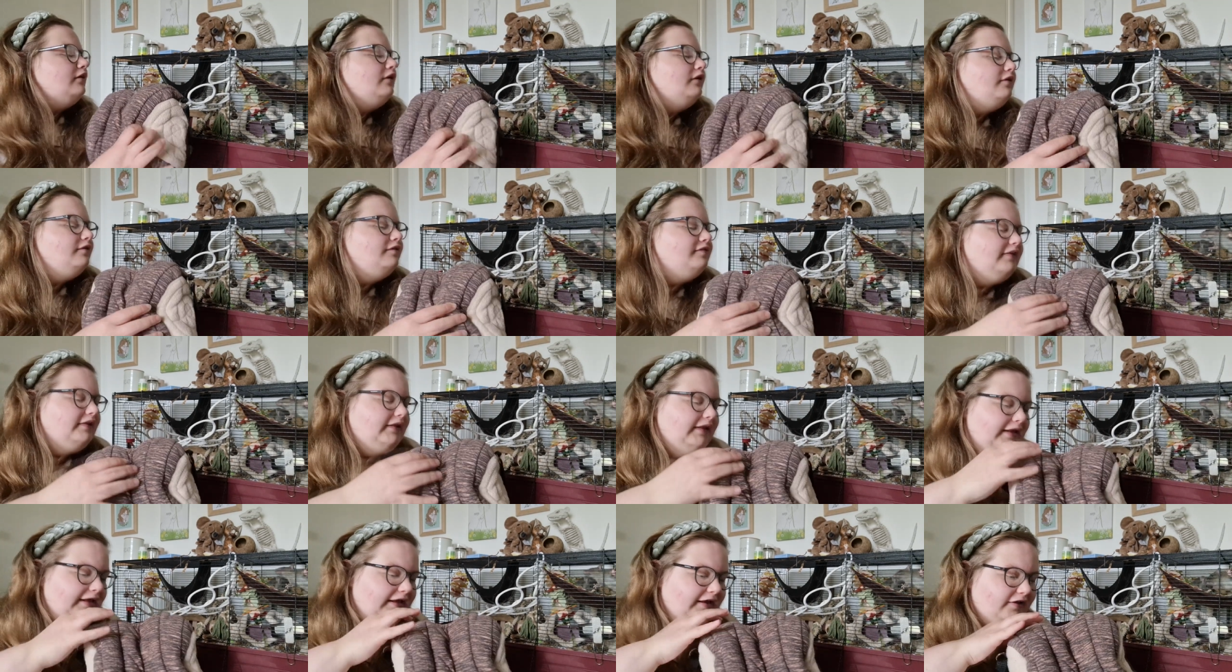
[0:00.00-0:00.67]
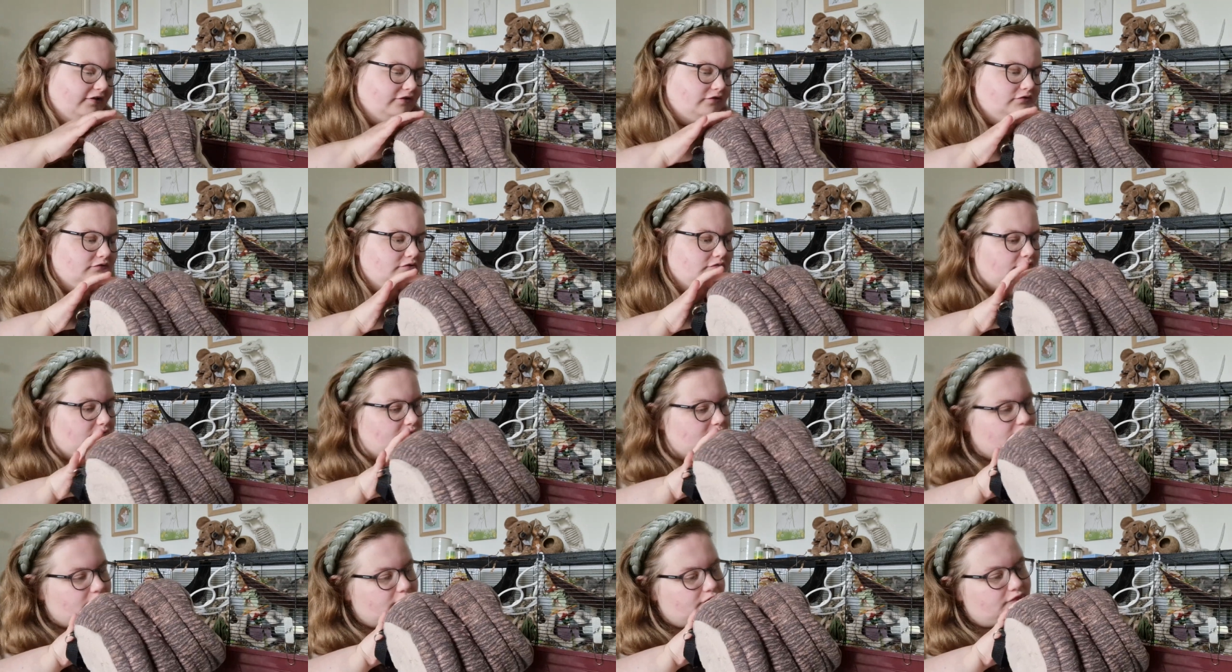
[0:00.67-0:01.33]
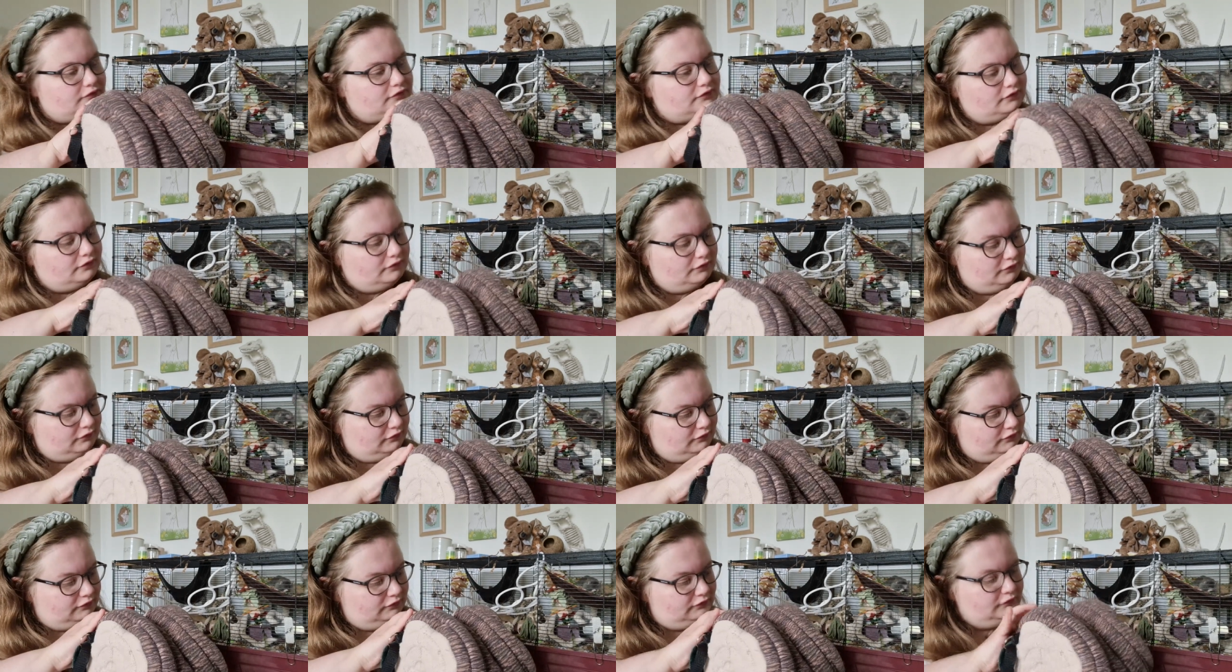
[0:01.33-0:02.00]
Who's in here?
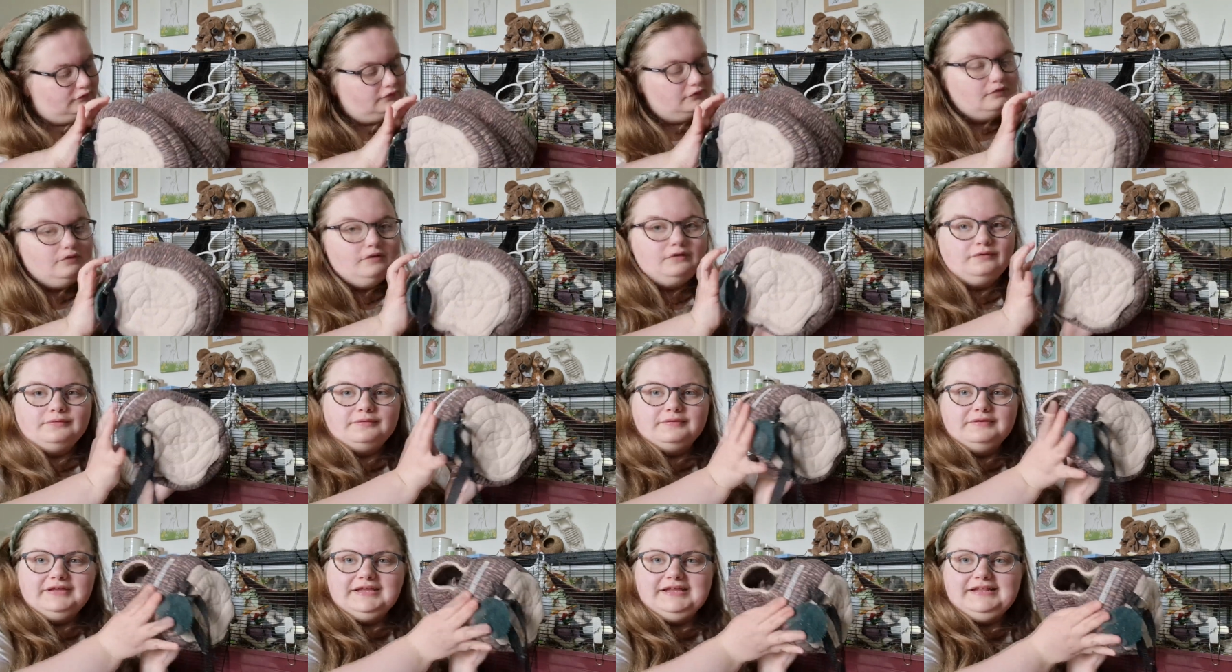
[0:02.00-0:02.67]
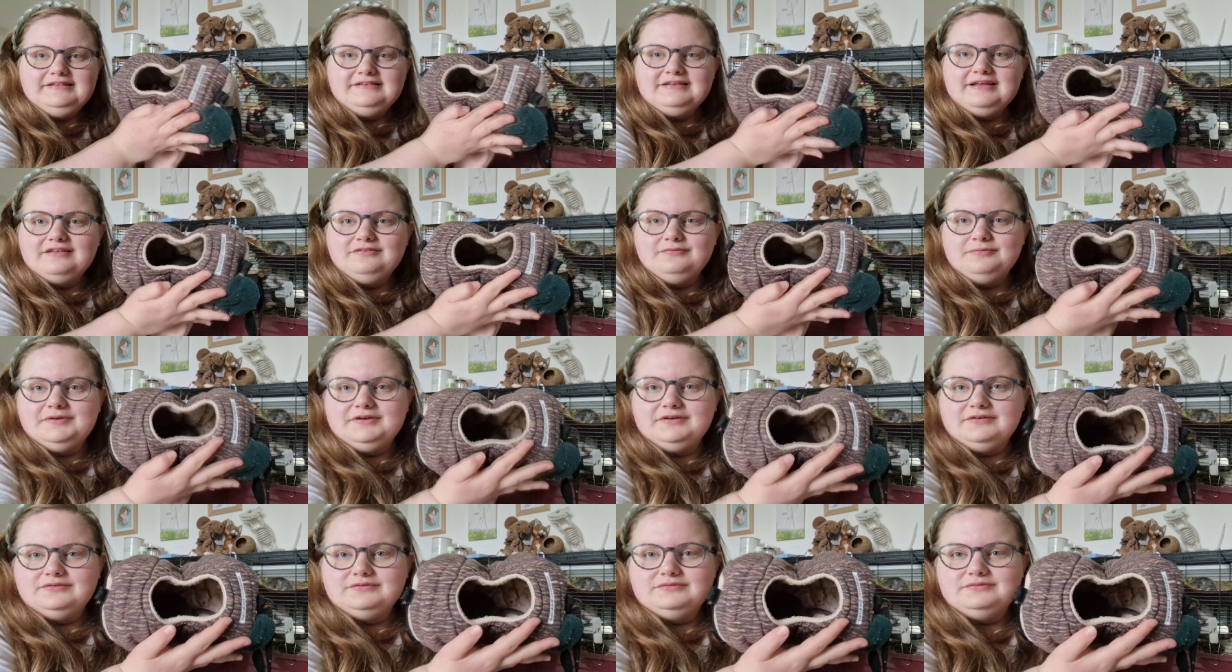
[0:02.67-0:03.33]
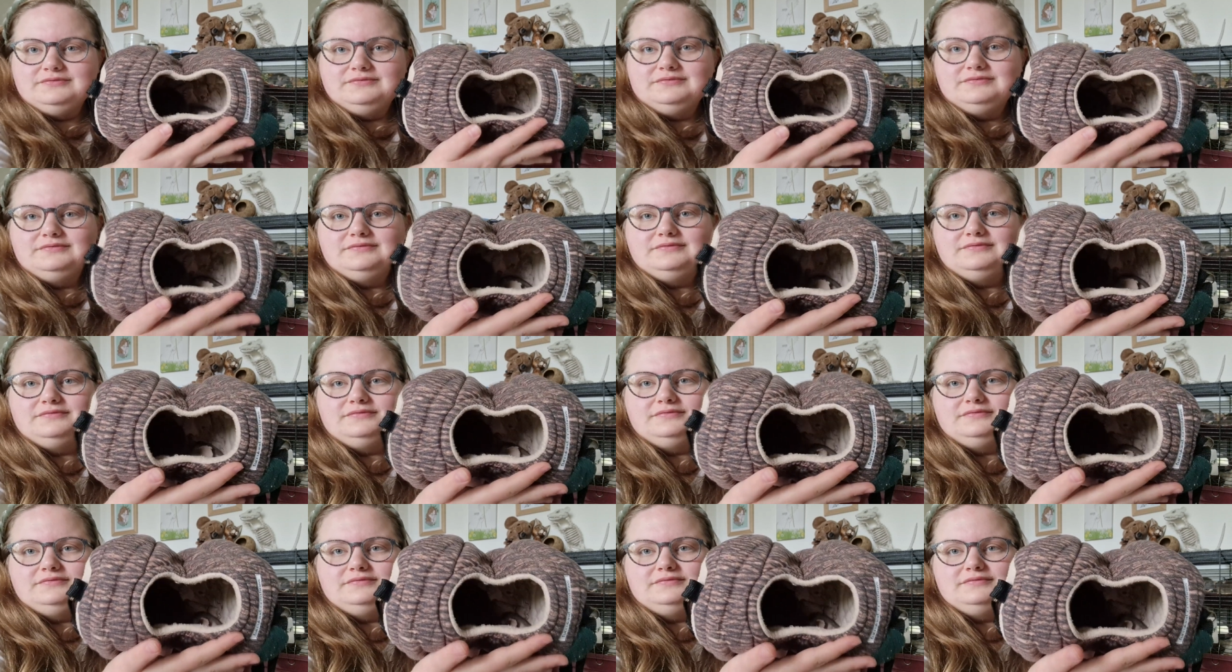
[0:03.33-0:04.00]
Oh, it's Asriel.
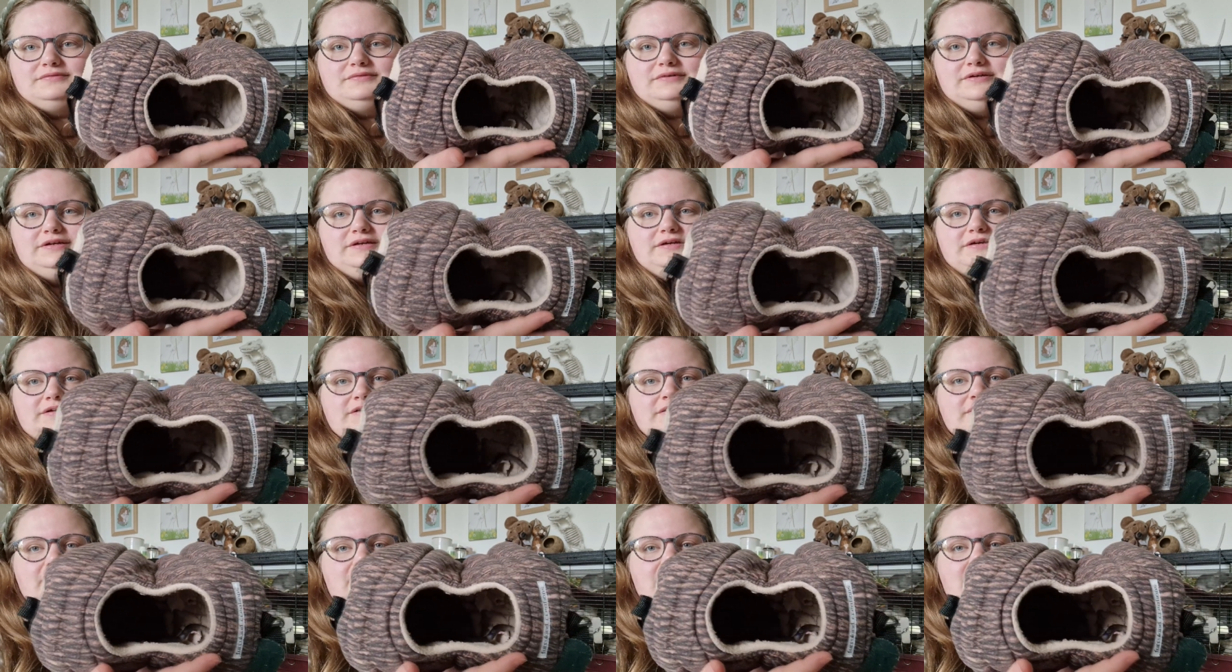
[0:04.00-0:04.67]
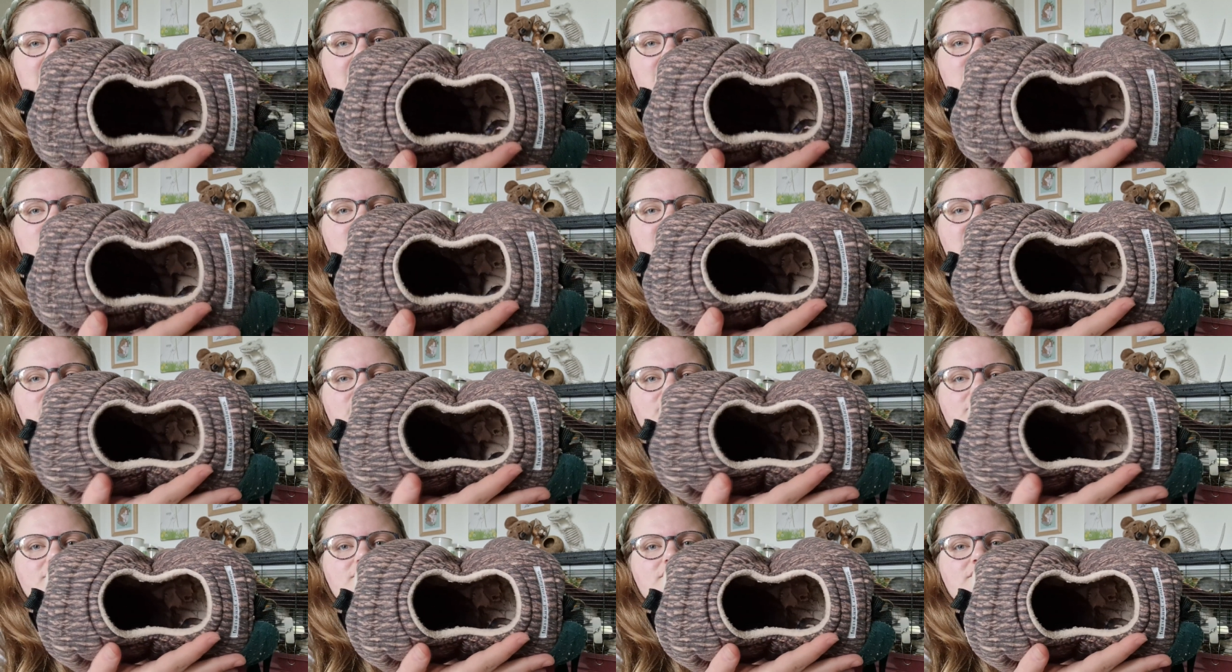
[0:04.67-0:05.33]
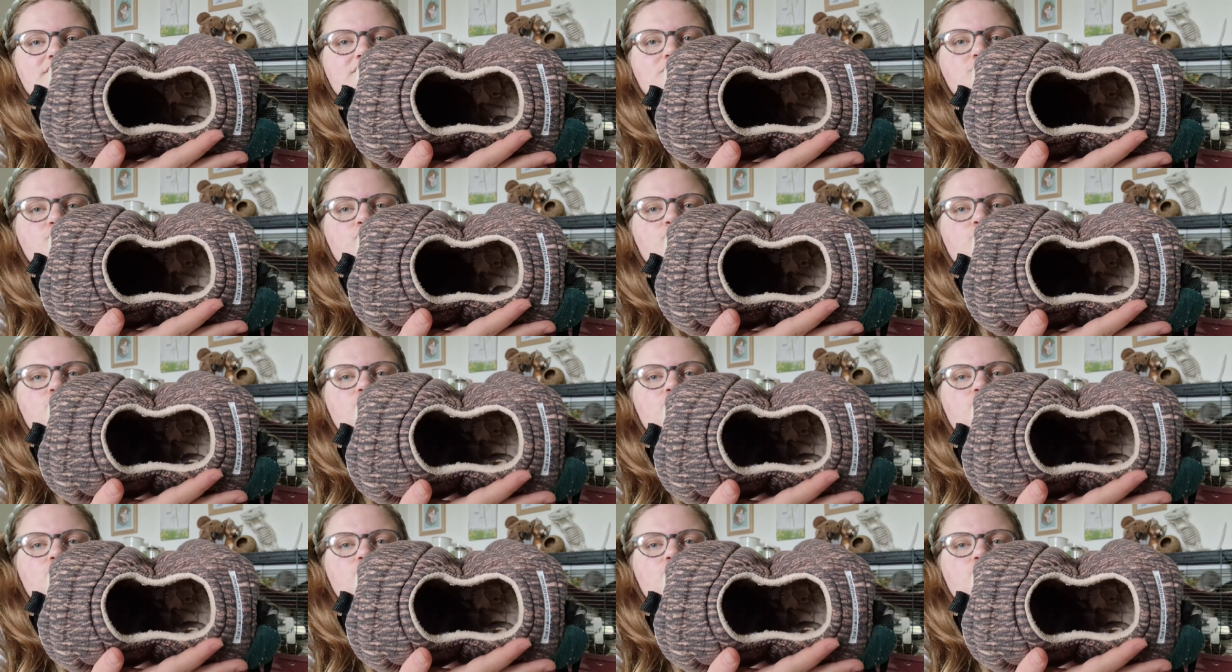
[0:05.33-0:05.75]
Asriel!